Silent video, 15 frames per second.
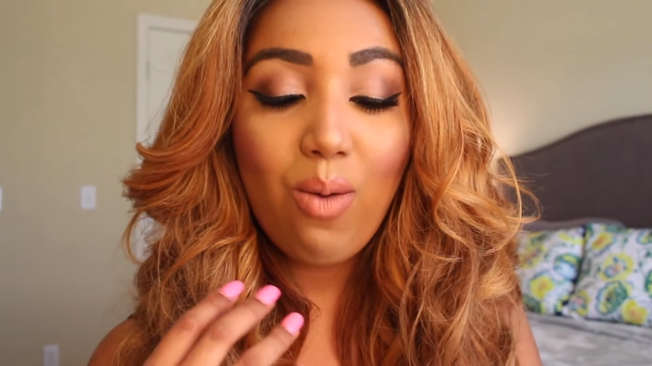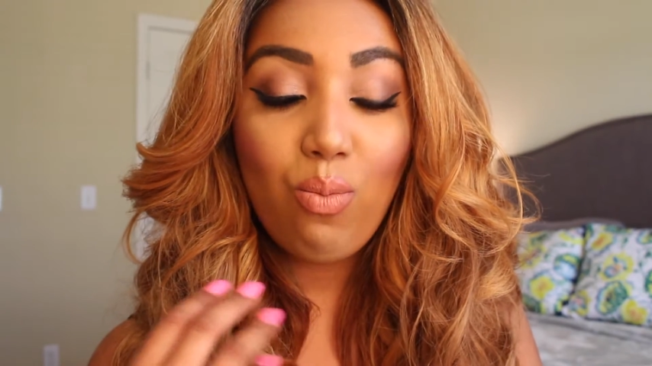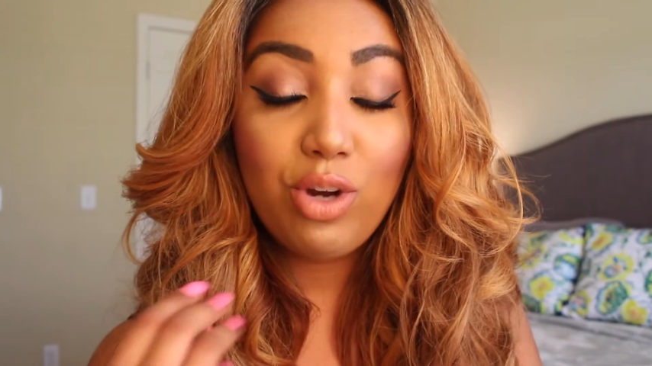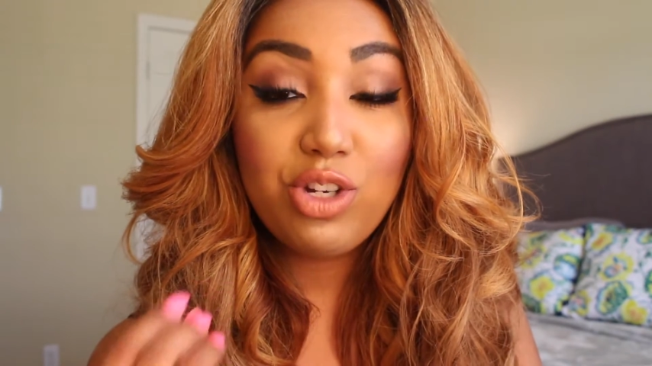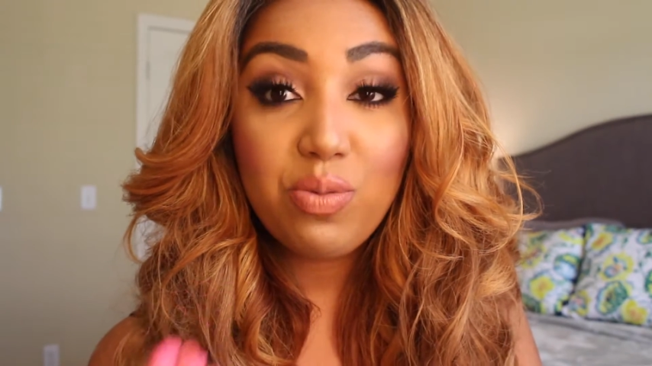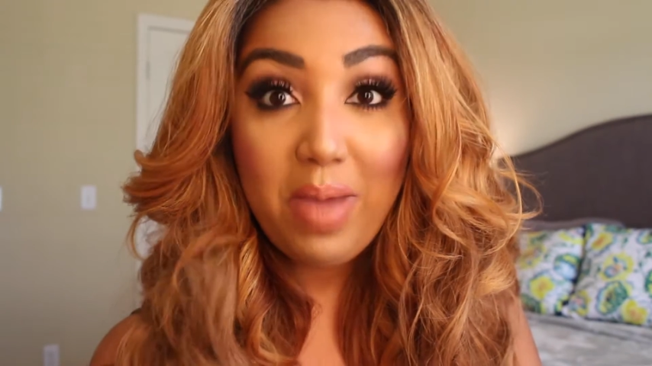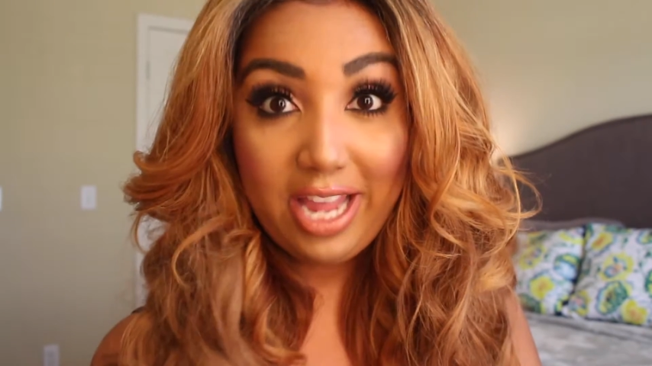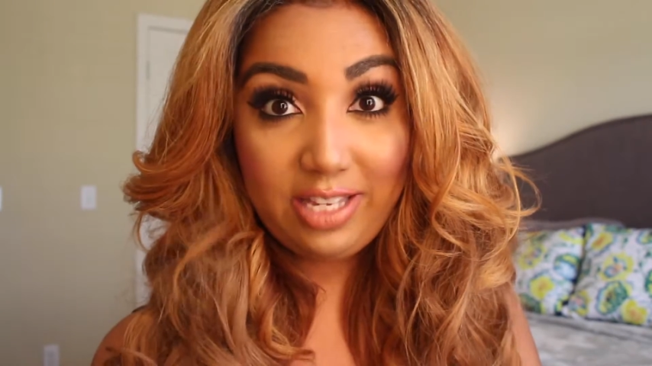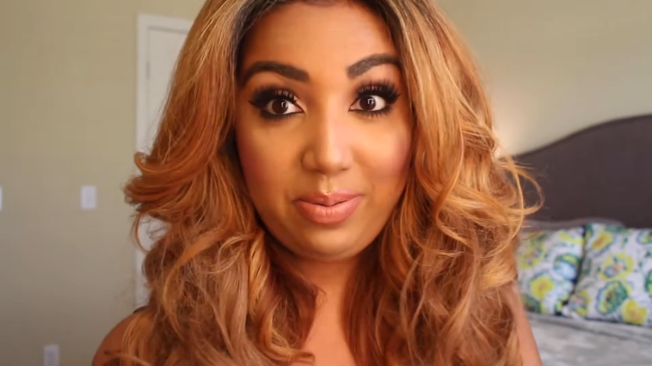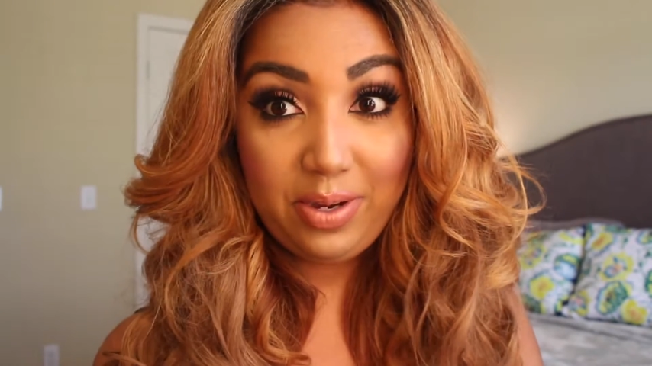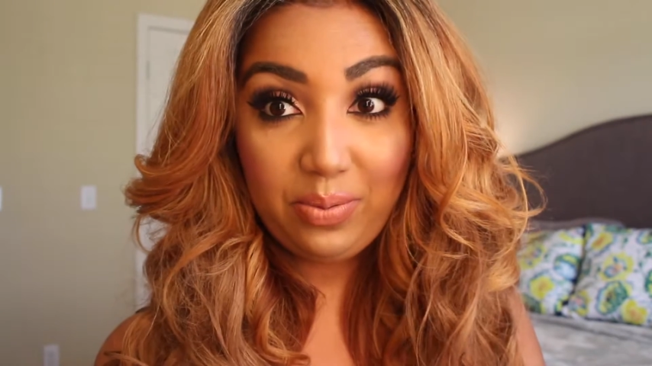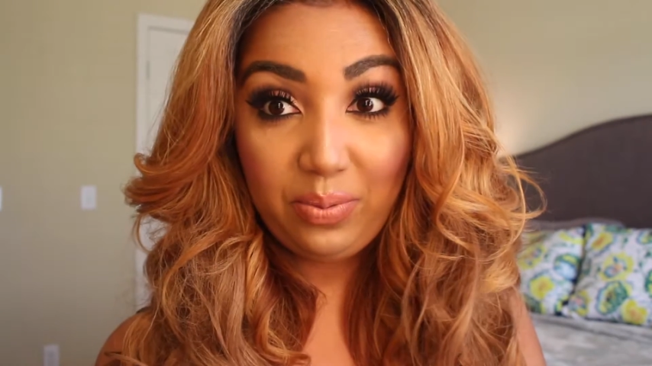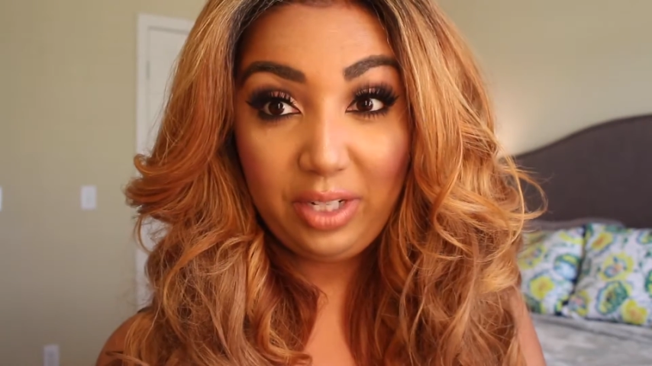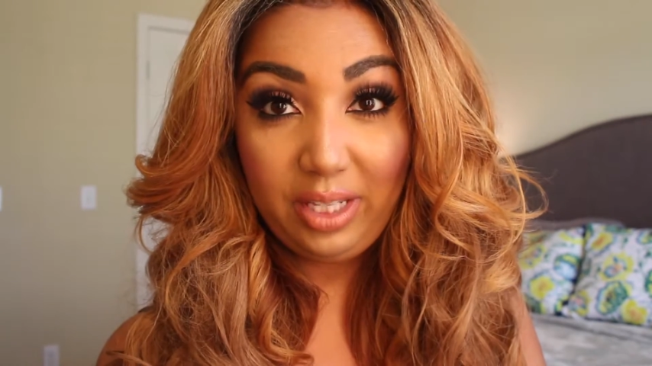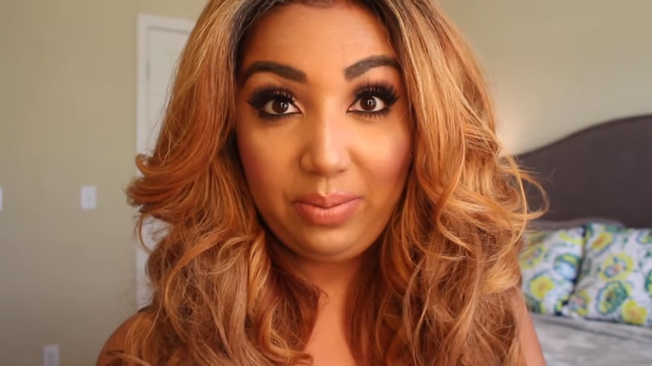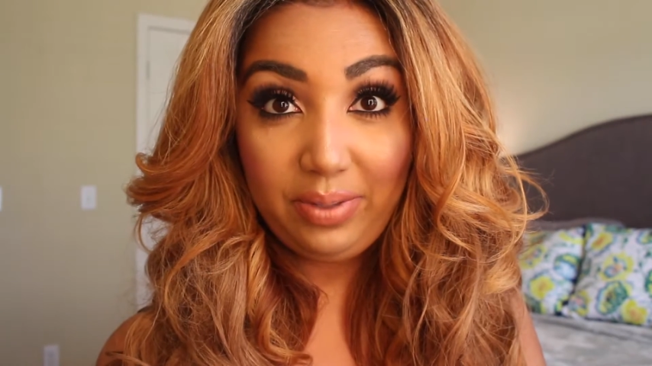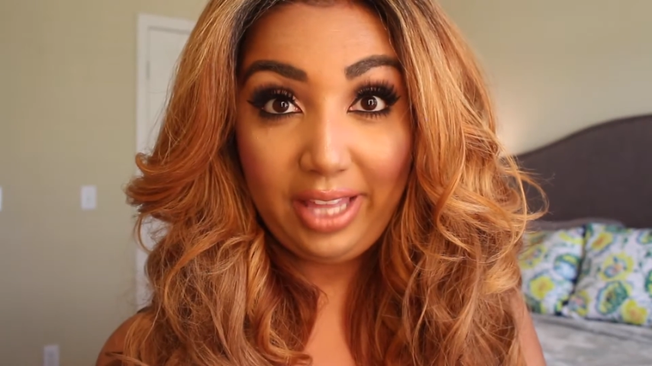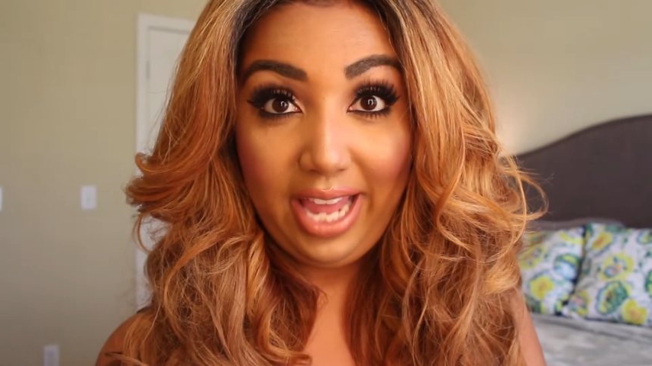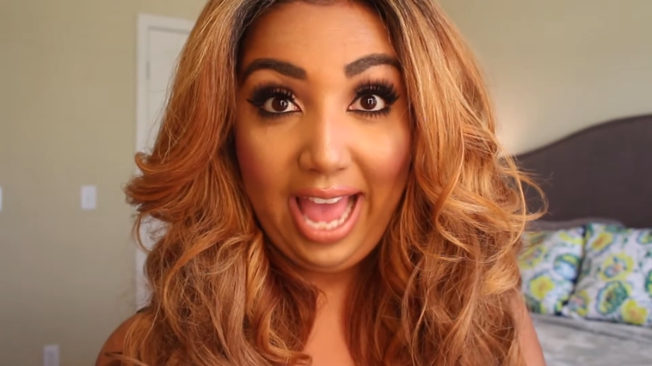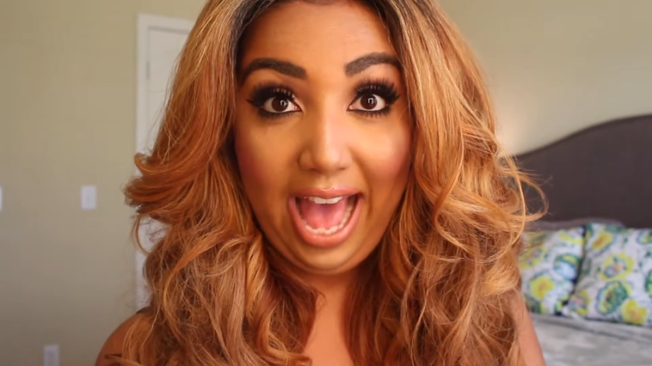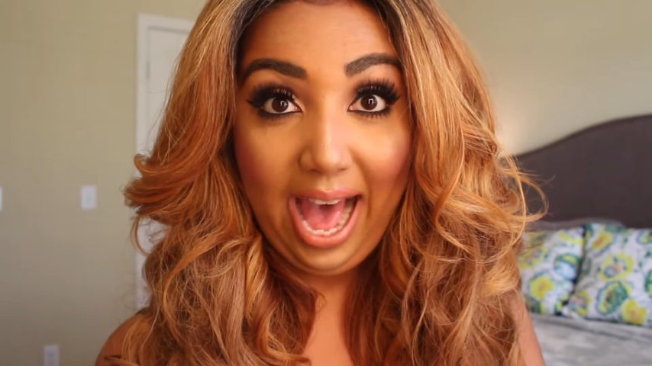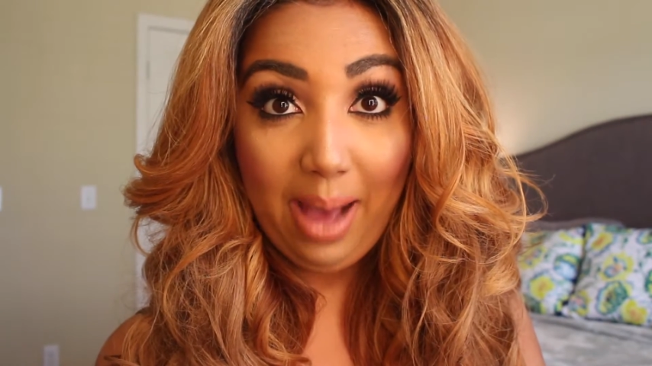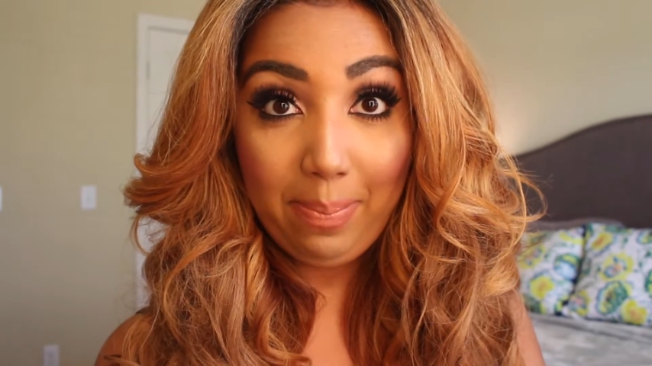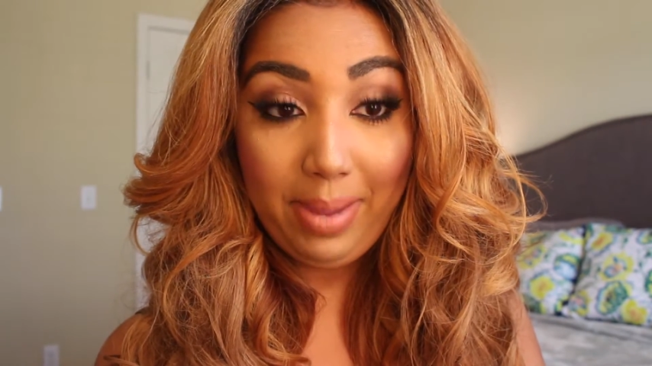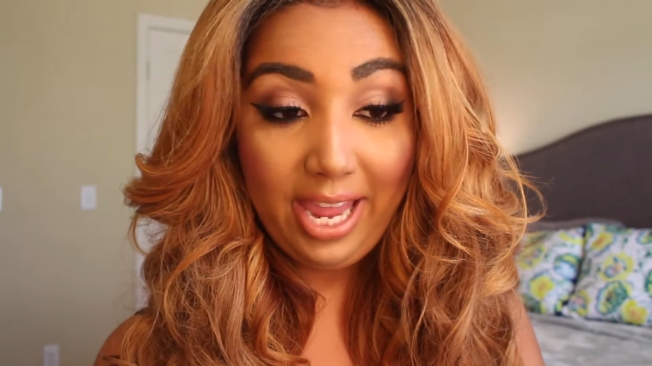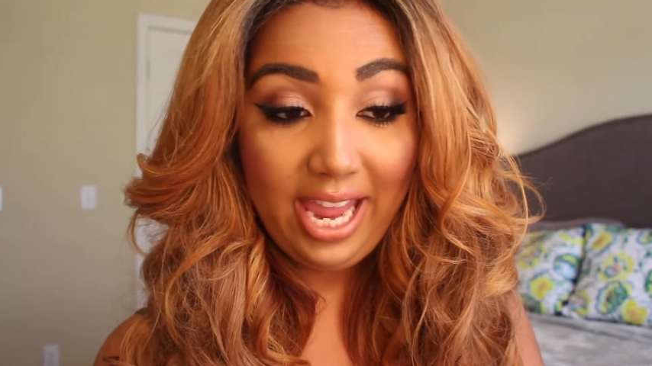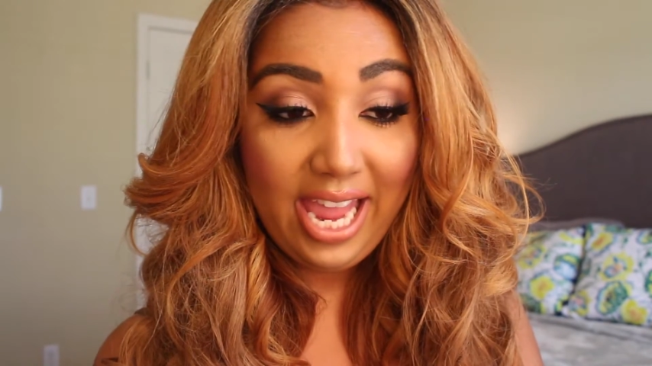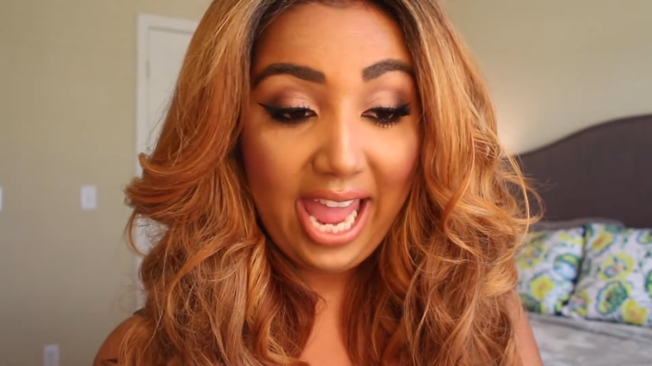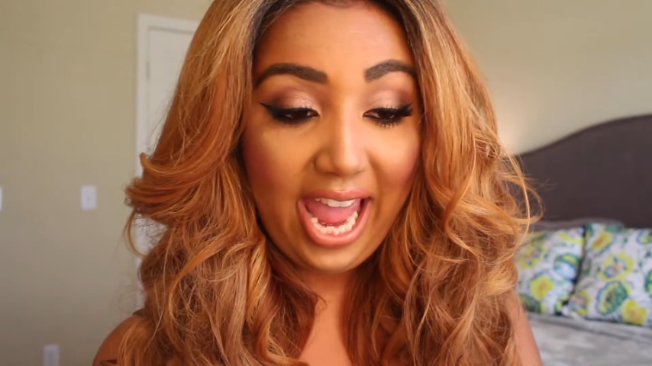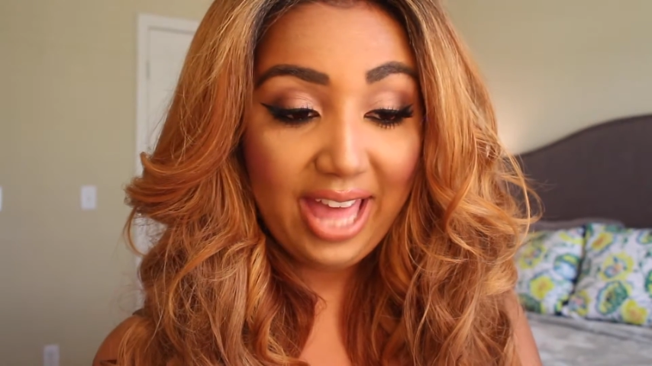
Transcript: which makes me really happy.